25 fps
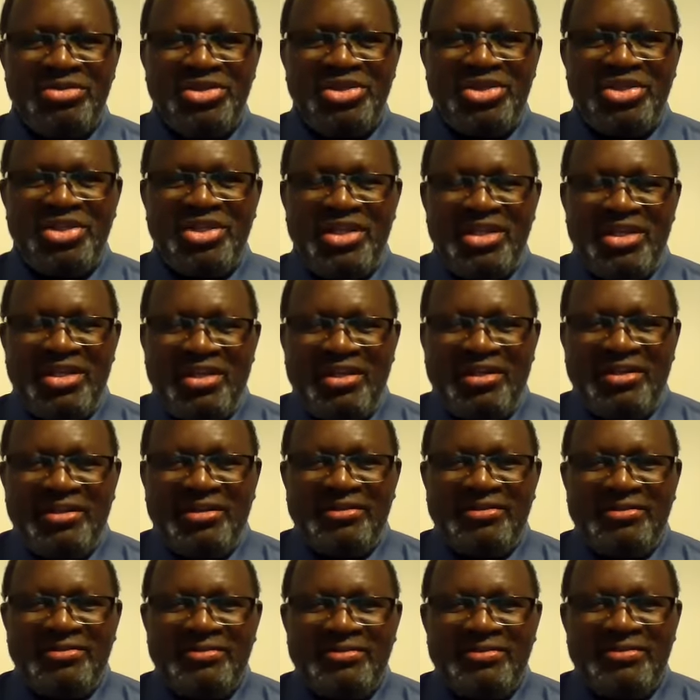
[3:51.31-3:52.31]
share,
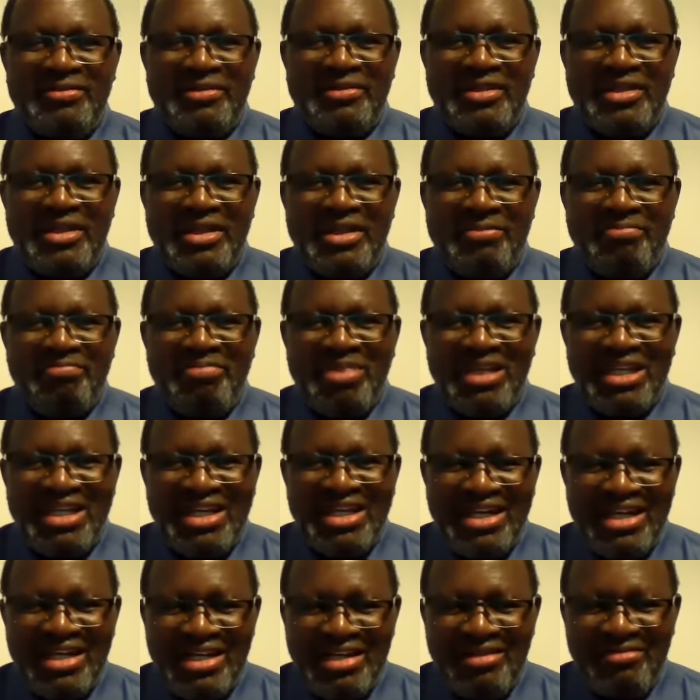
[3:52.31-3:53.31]

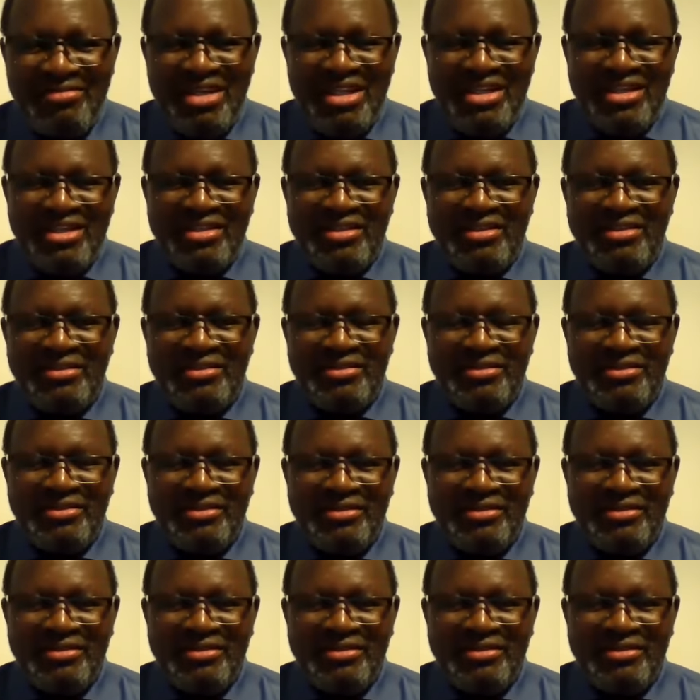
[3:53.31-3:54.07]
becoming